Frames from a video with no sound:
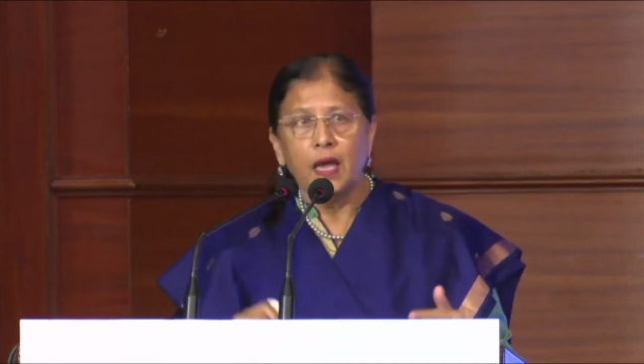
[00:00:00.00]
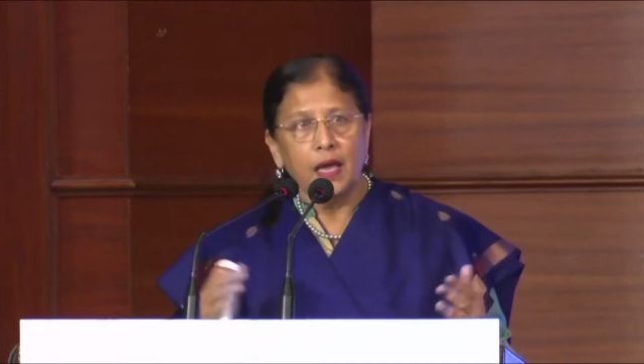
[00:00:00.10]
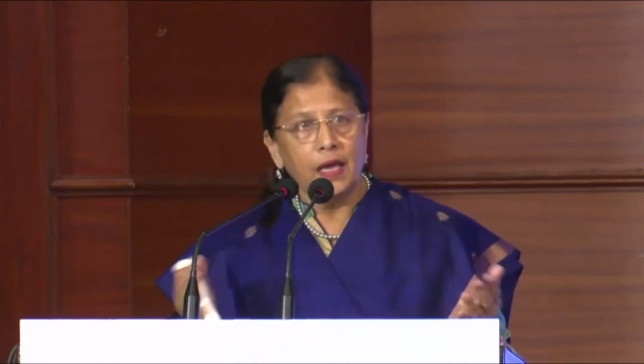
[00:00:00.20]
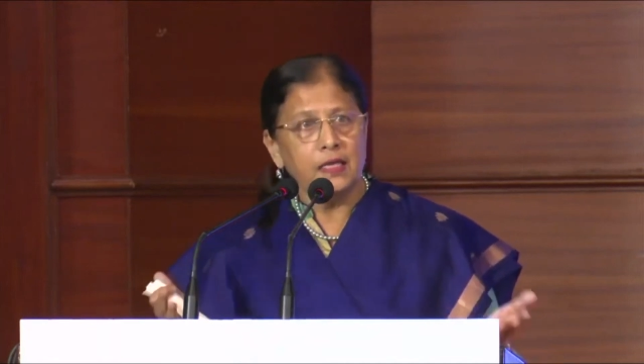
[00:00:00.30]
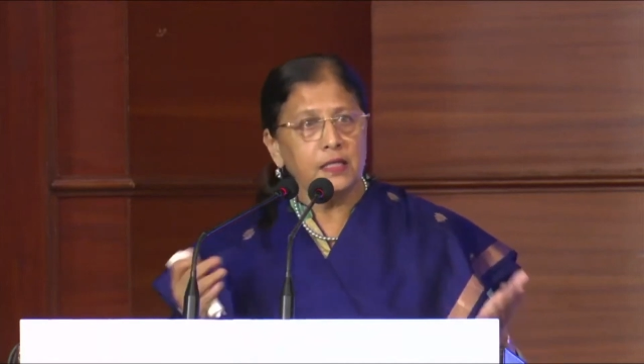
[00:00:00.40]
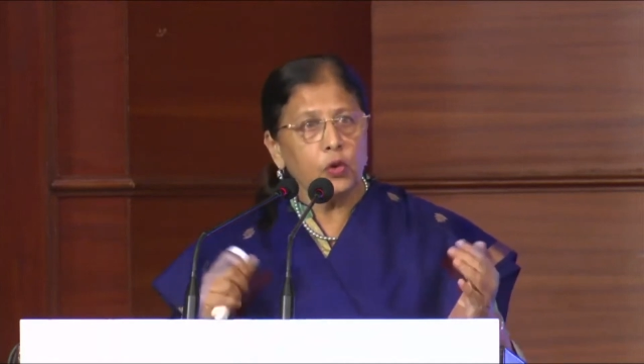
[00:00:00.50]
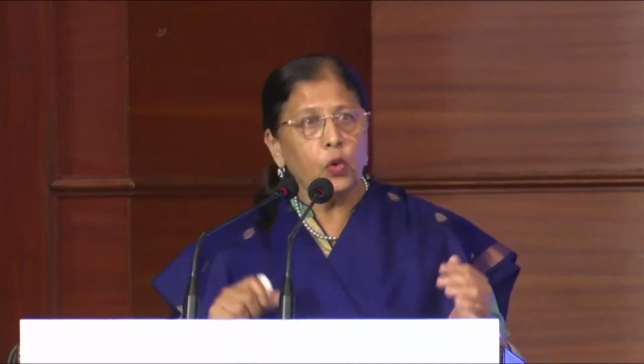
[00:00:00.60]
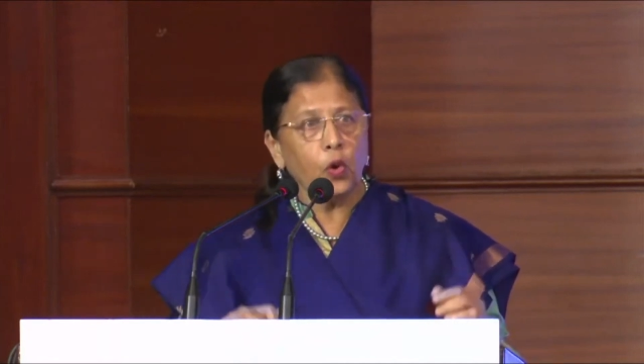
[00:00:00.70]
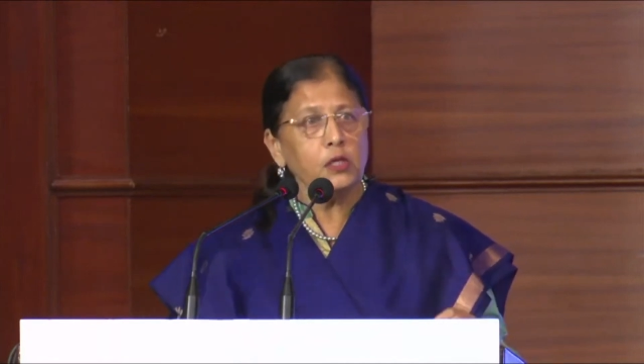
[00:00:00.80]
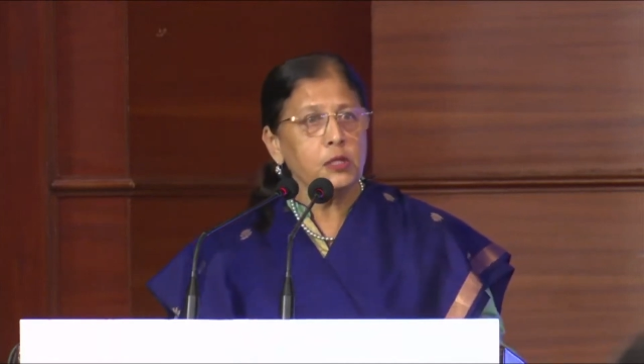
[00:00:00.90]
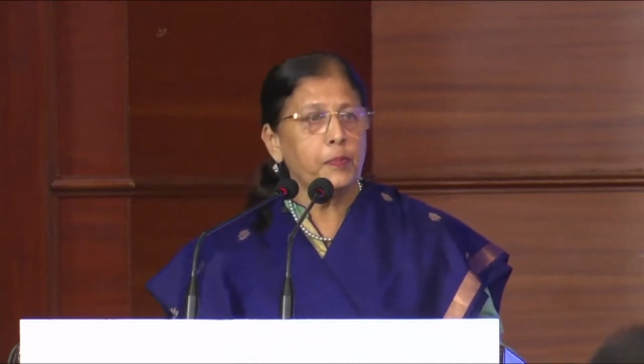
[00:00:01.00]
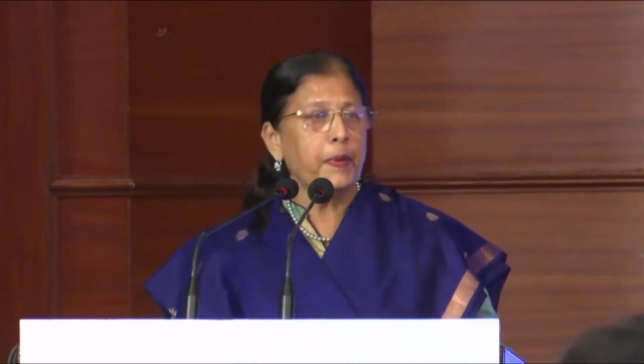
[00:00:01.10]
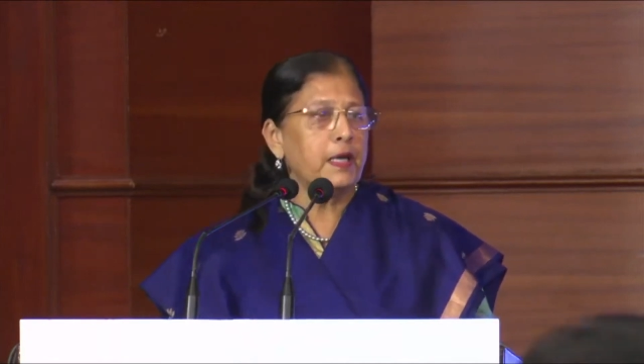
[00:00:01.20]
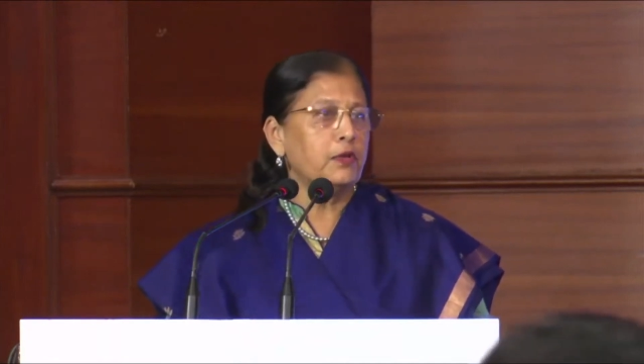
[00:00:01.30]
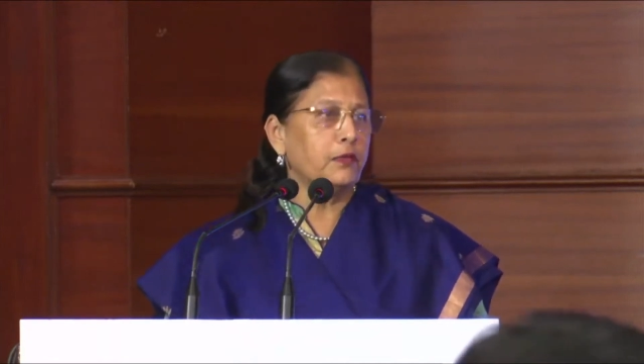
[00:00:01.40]
is the core
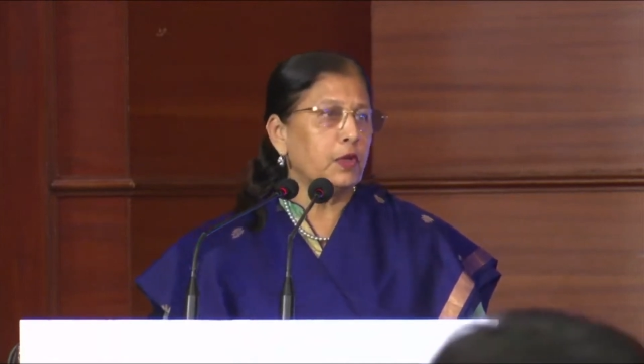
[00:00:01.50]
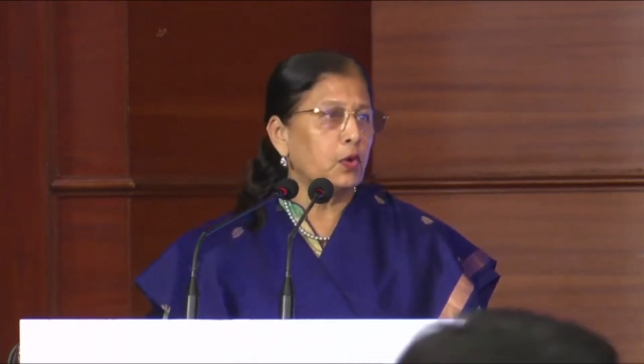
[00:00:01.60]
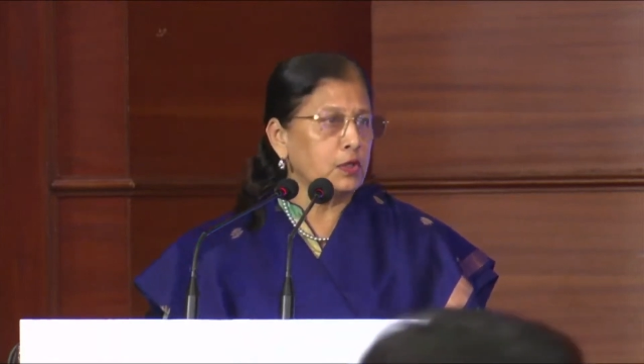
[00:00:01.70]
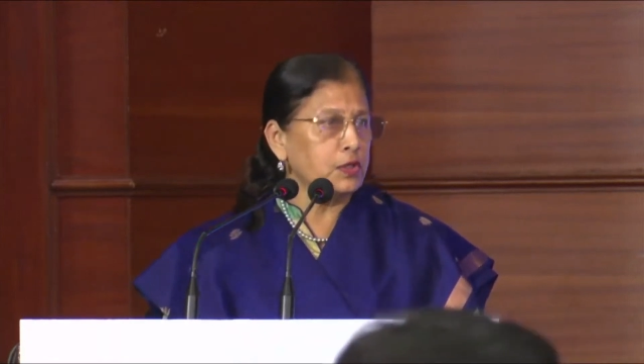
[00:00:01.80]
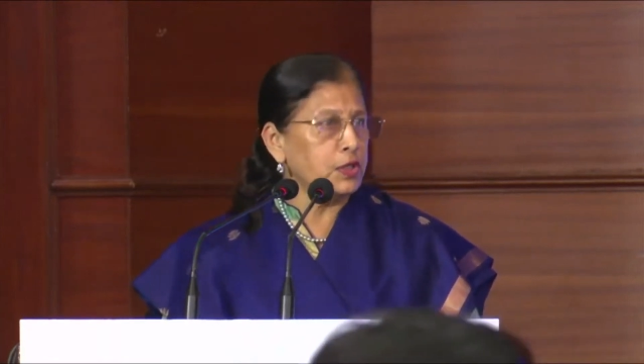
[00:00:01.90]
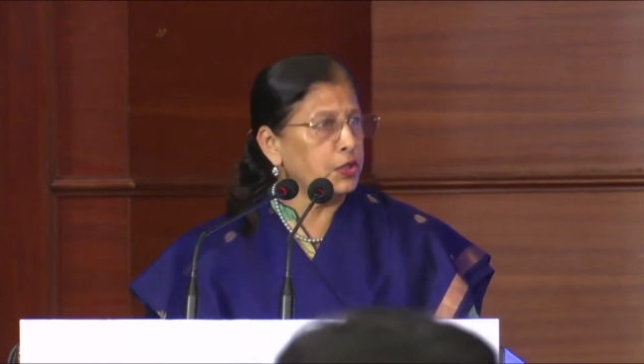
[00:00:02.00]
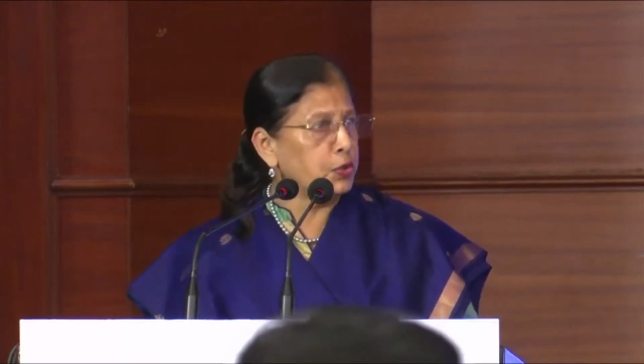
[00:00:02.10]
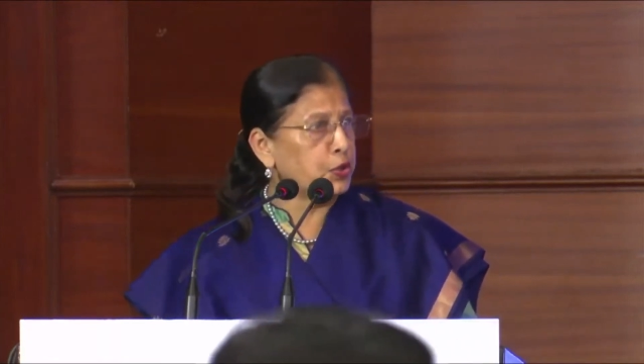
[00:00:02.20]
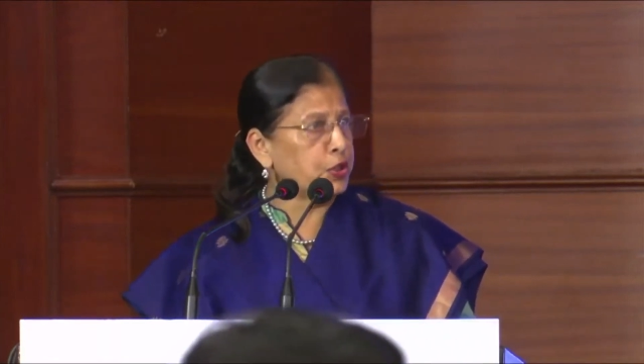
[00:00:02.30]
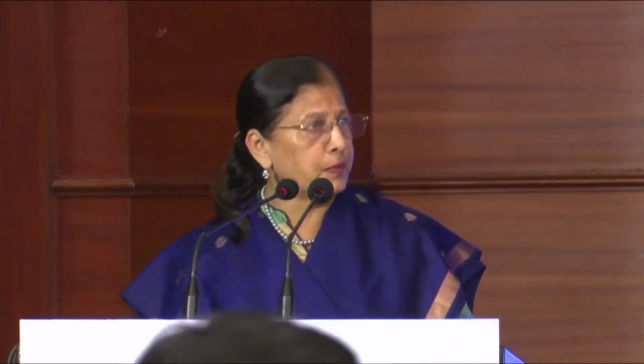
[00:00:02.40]
spirit of the Constitution.